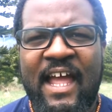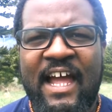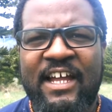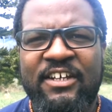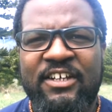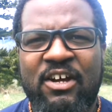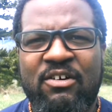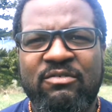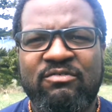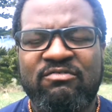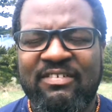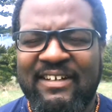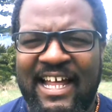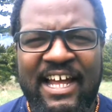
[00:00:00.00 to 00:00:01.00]
I don't
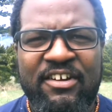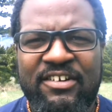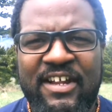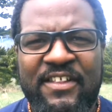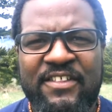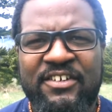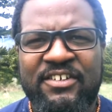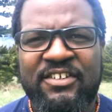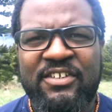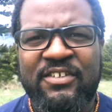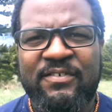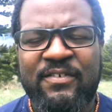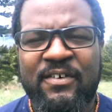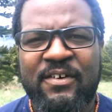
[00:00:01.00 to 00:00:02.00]
rely on
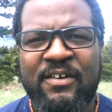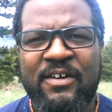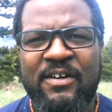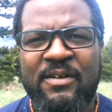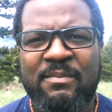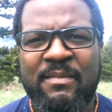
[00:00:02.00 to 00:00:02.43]
others for